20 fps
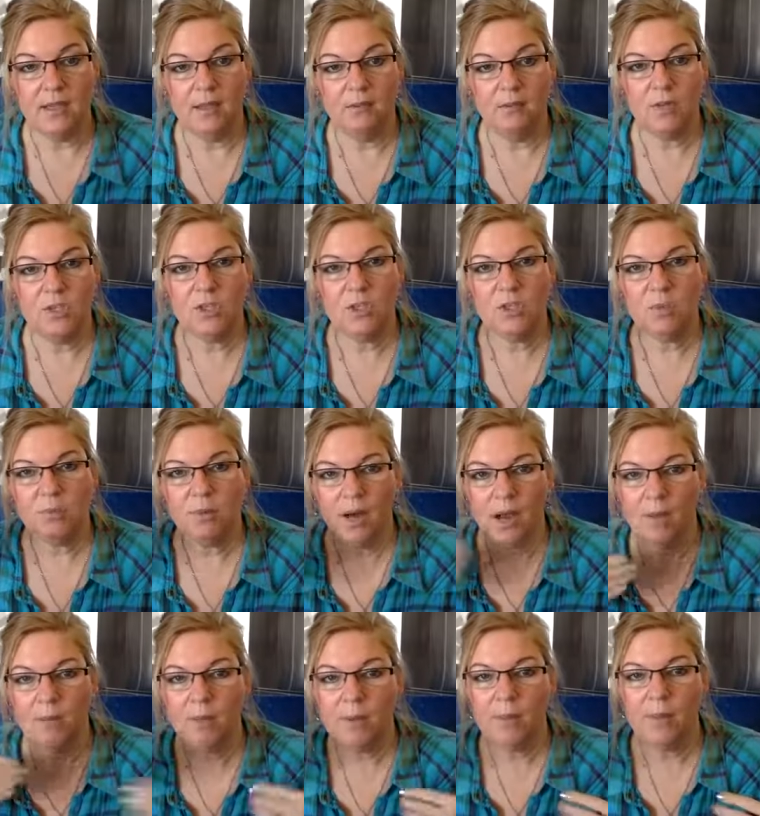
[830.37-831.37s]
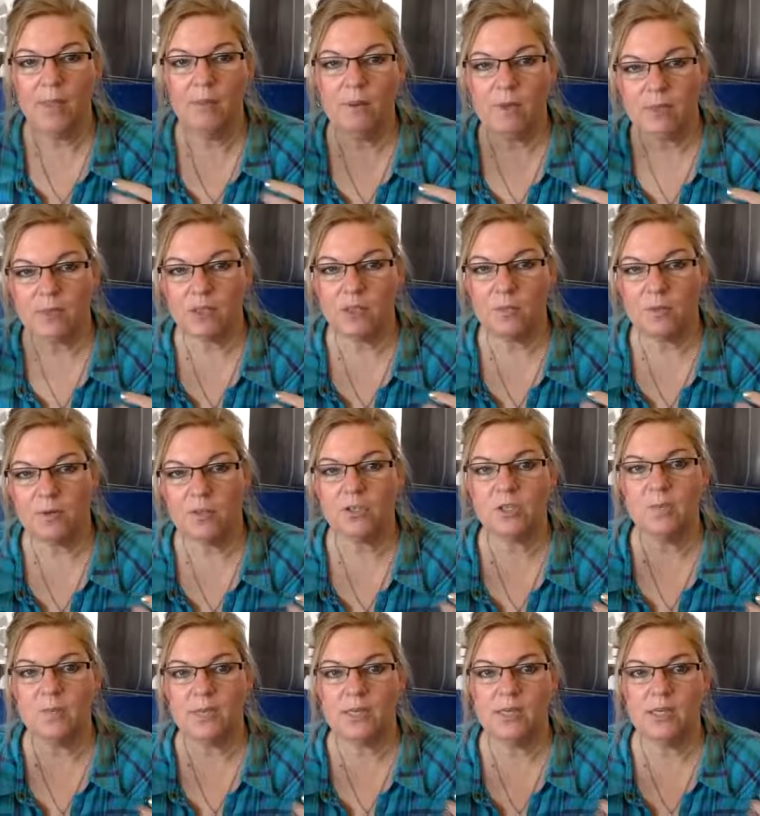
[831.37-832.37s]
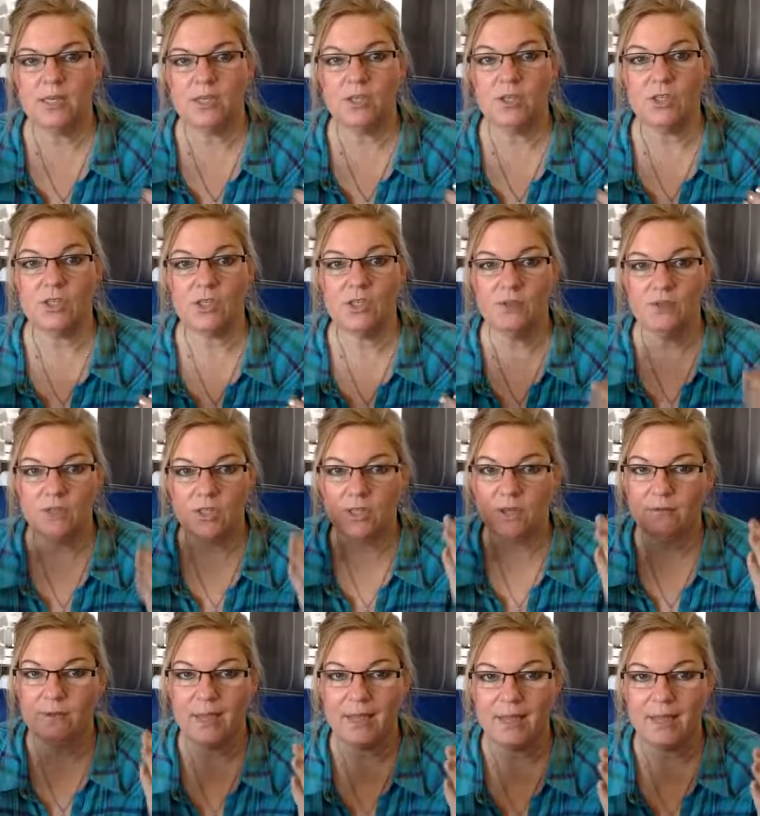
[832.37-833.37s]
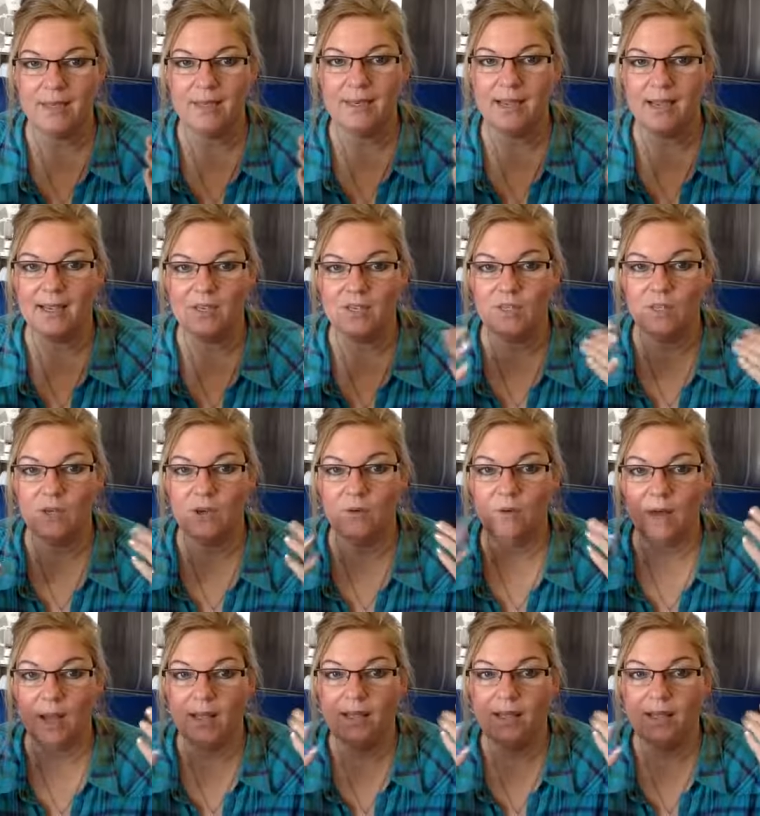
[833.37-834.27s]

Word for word: which is probably what this person might need to do, is to recognize, you know what,